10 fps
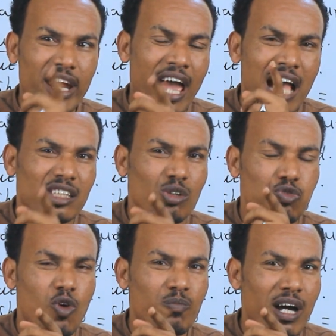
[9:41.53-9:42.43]
When I ask
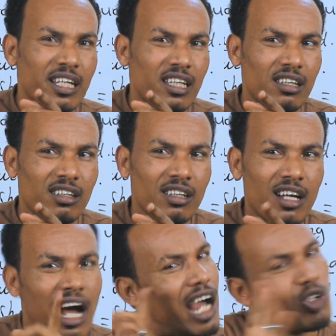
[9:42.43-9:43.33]
you for money,
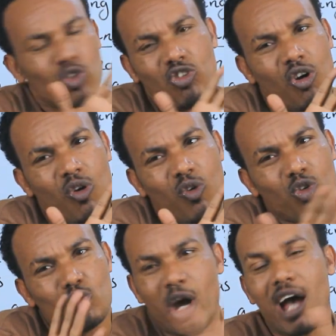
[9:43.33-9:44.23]
I don't know,
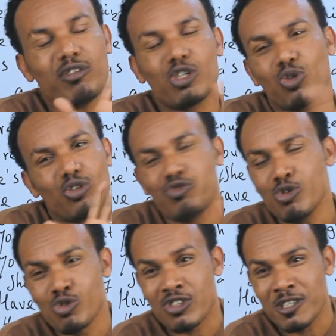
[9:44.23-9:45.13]
you have a
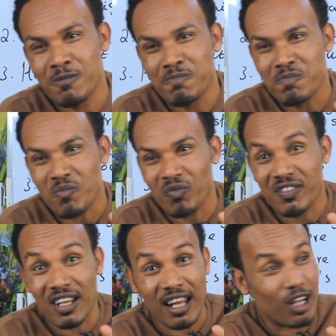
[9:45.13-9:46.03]
short fuse.
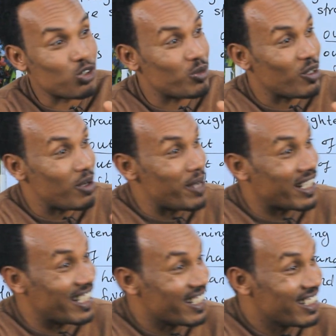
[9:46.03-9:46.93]

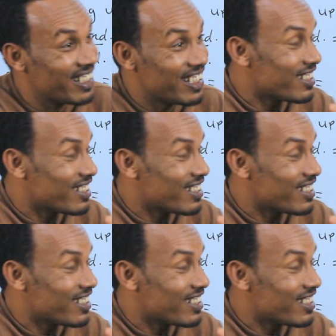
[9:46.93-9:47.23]
Am I clear?